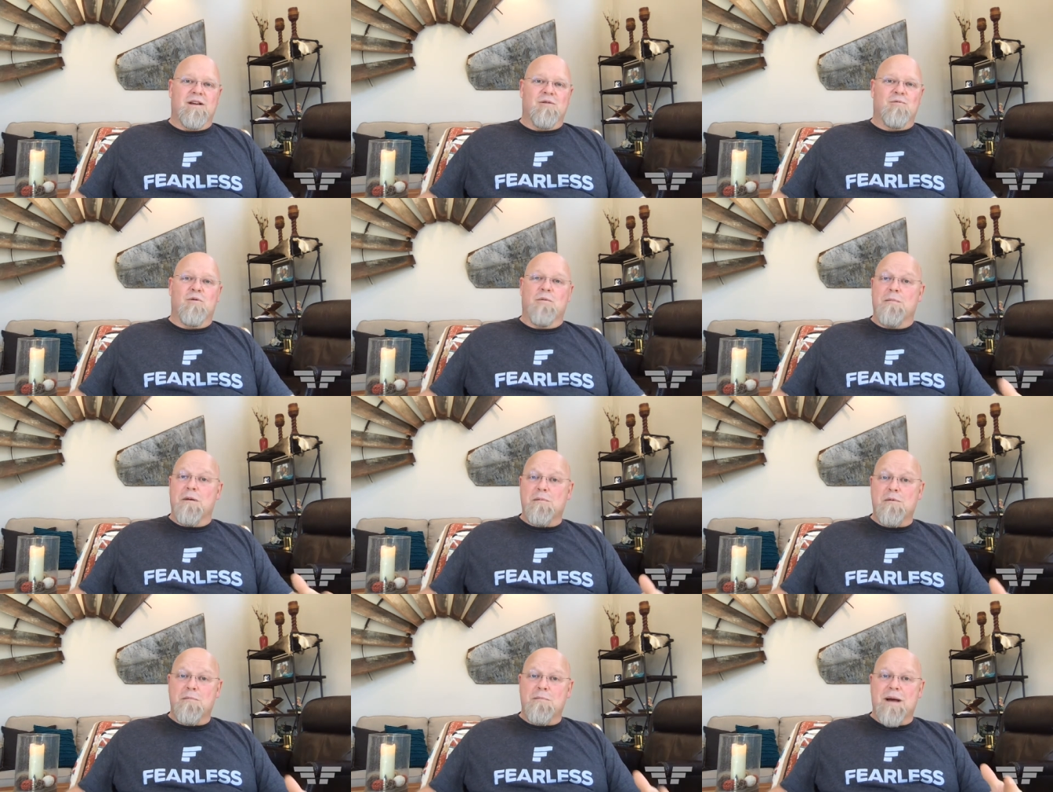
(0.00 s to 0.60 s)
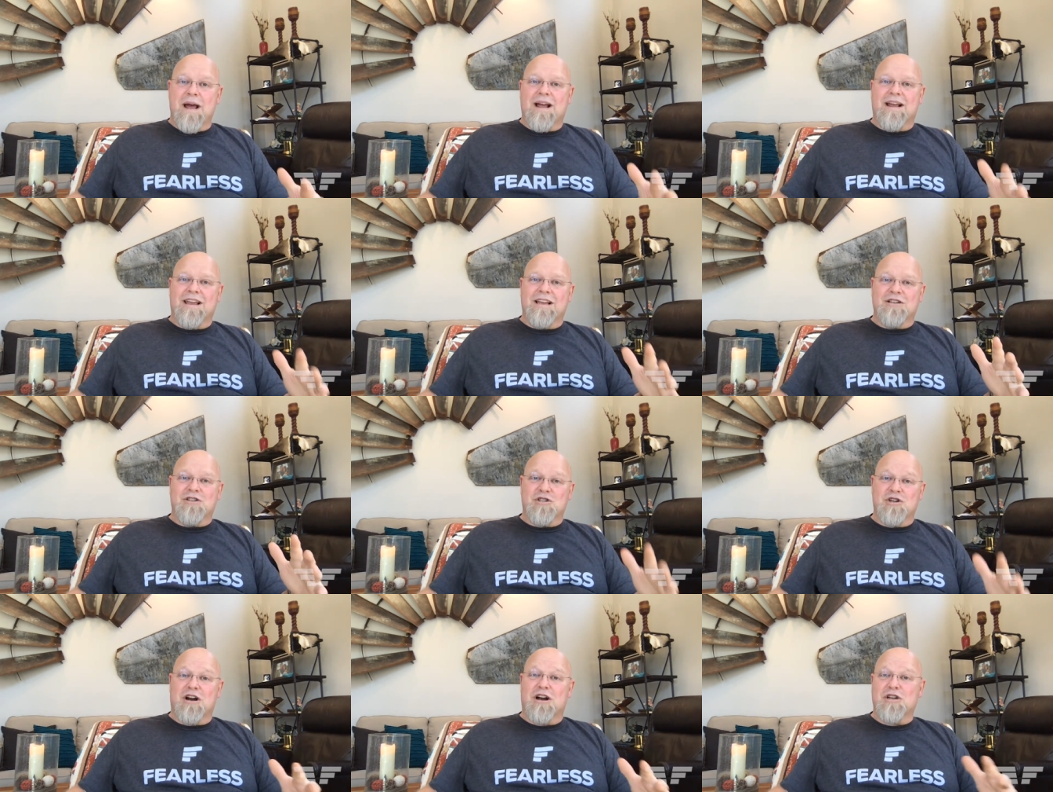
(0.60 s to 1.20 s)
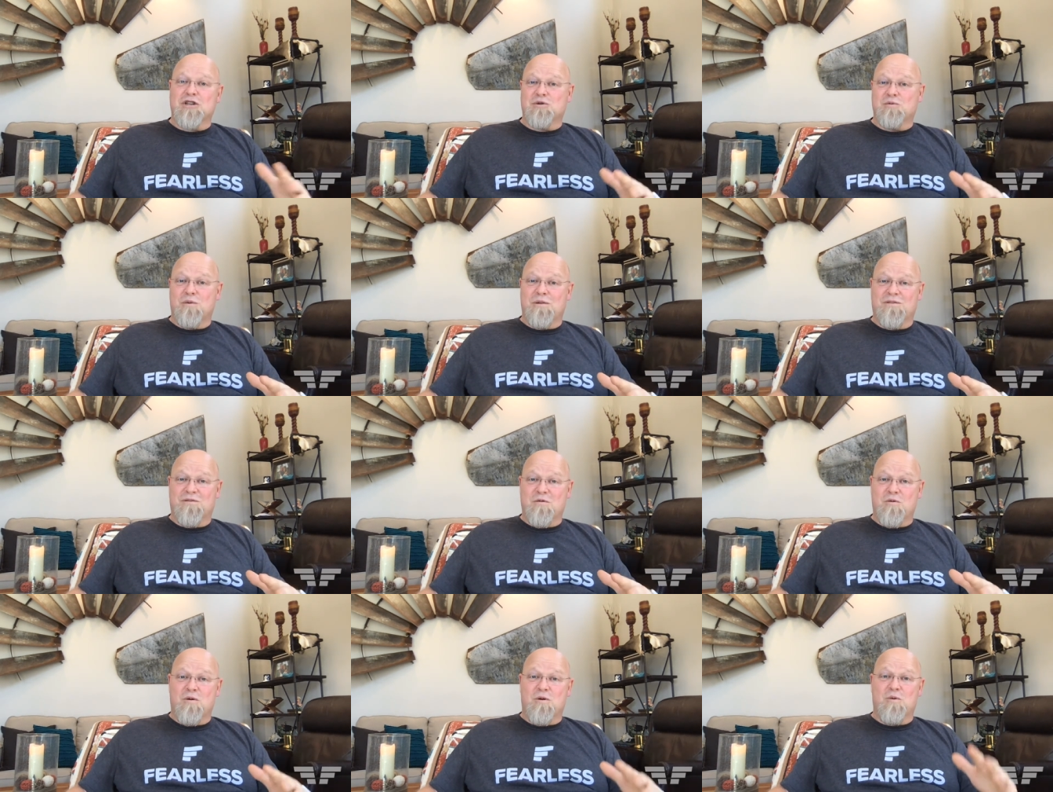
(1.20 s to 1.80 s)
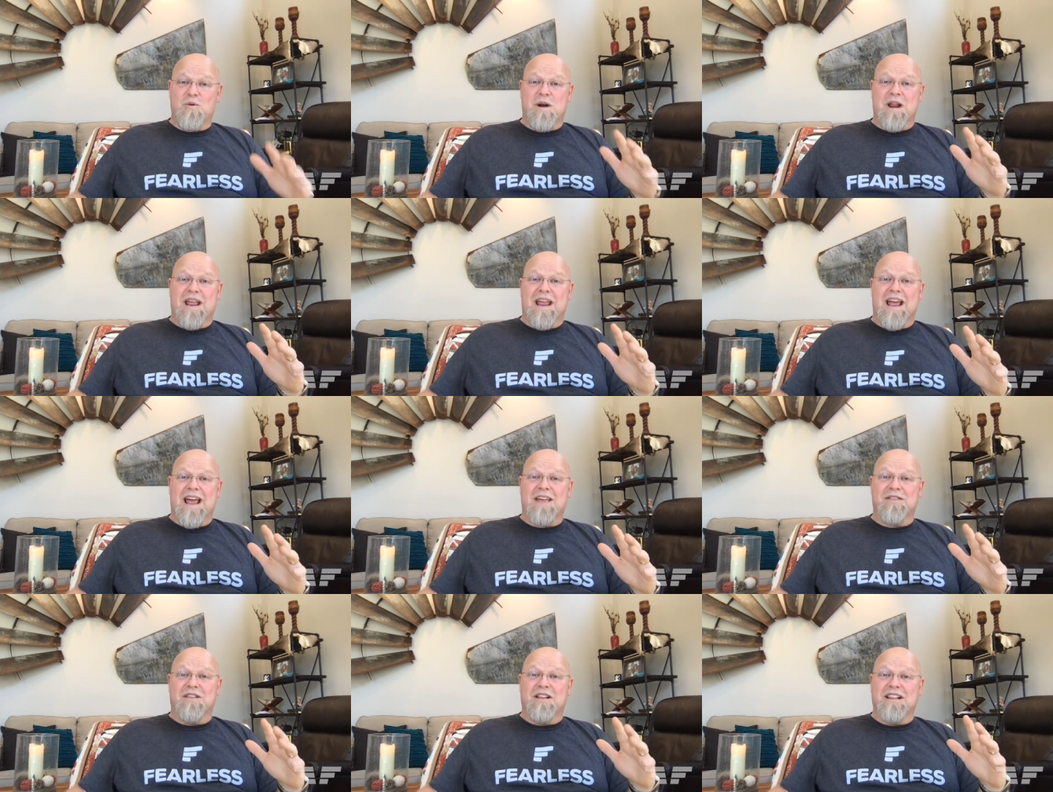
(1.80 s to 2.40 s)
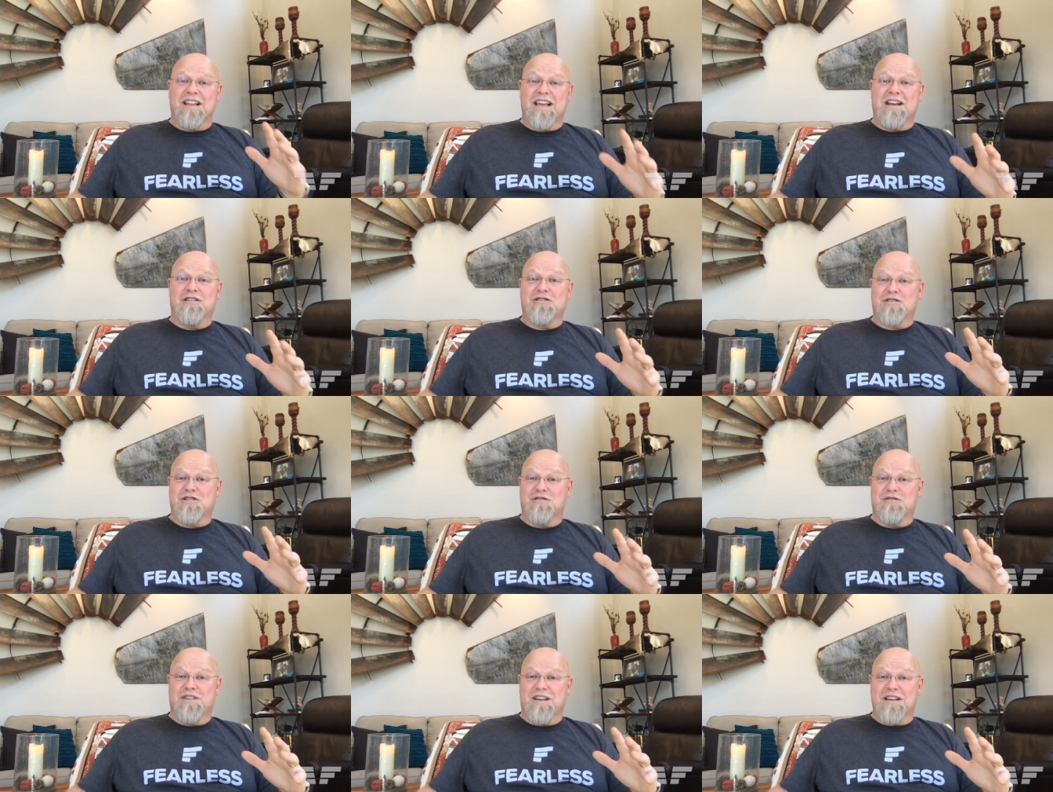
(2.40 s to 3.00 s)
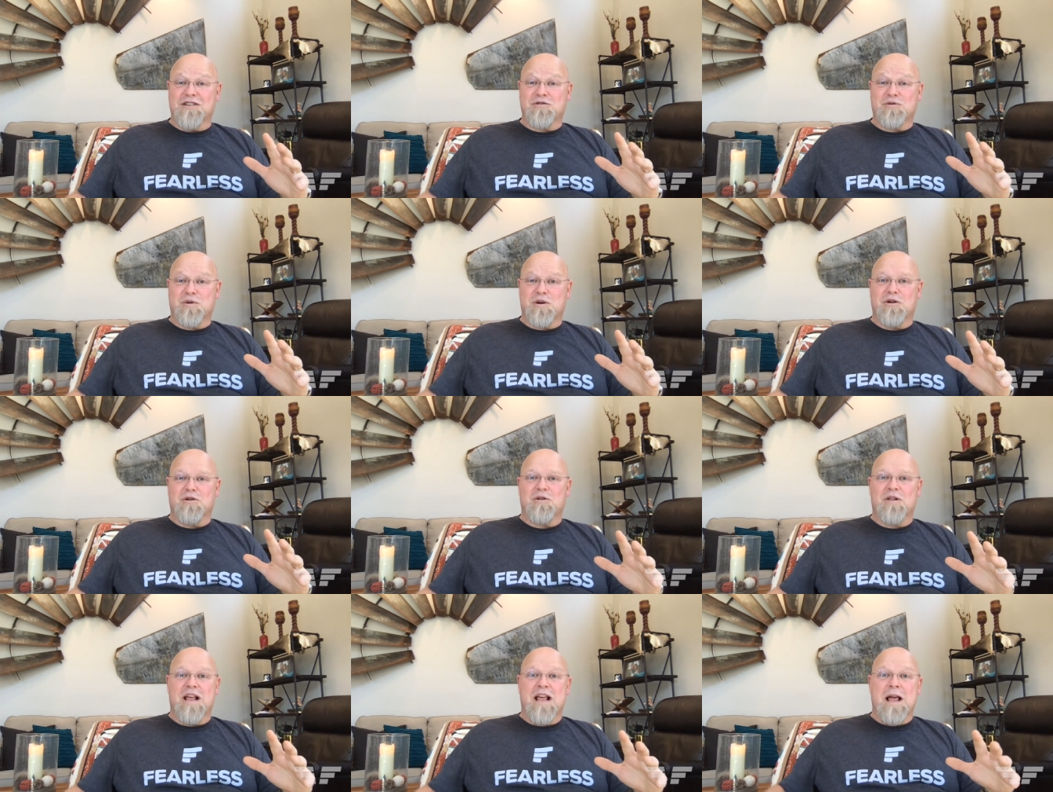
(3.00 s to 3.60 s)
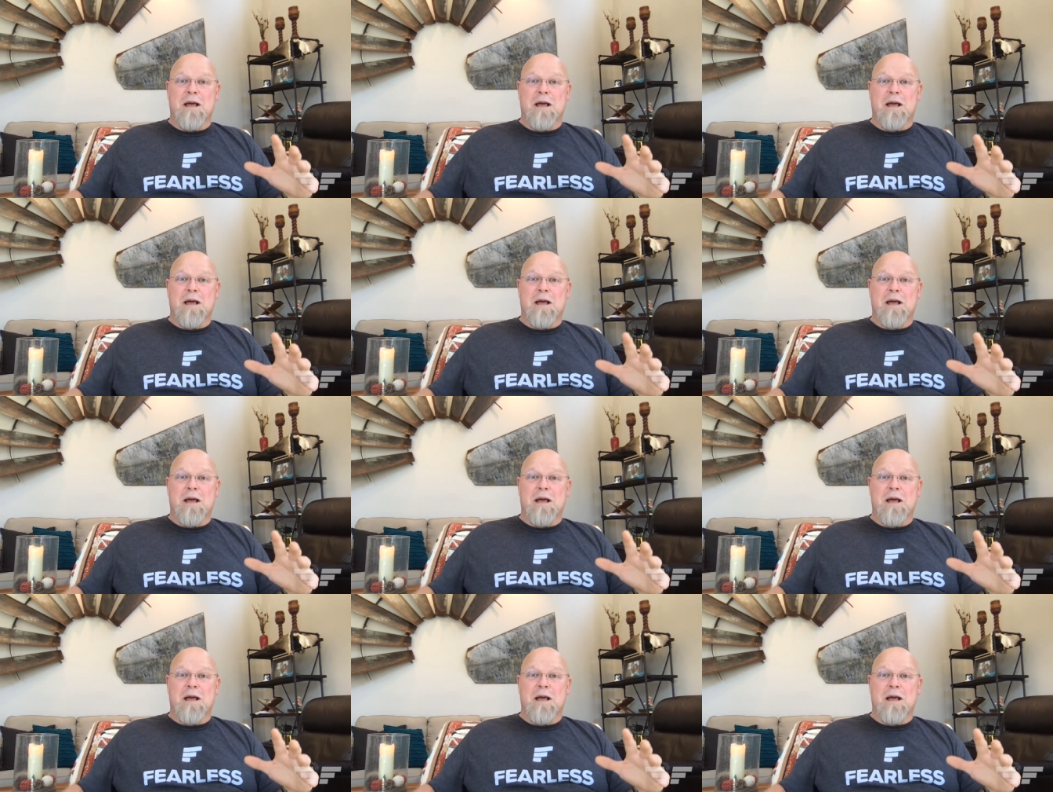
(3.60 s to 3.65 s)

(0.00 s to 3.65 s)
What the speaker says: Remember back in Joshua 4 when he had the leaders of Israel